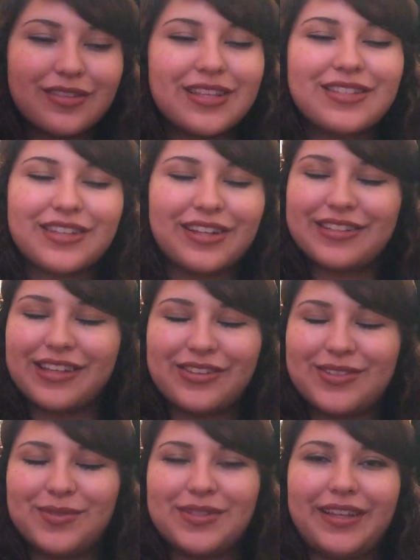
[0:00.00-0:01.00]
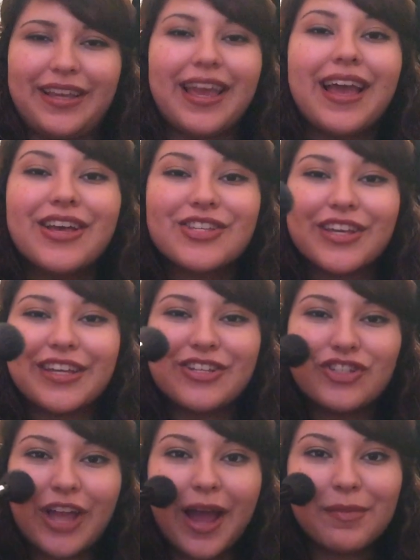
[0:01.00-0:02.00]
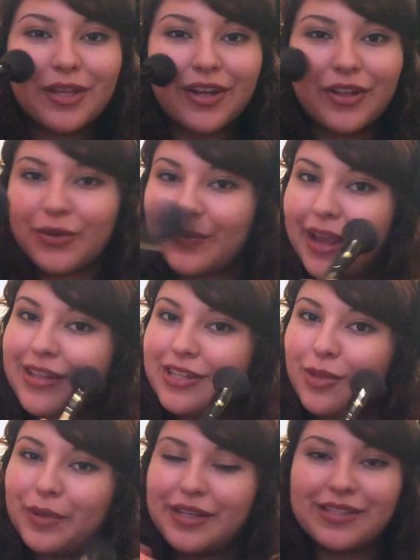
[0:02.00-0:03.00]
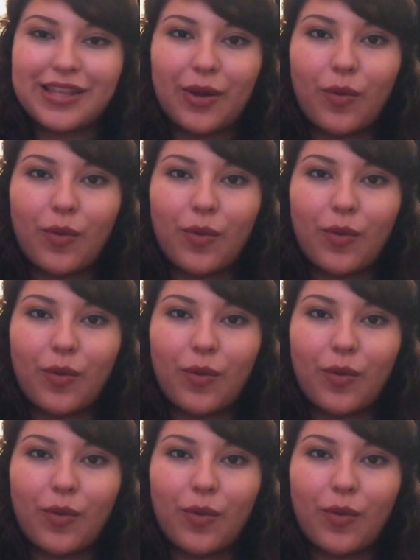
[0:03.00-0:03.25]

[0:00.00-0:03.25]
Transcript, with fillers: this is gonna sound so silly, so I can jab the color right into the places that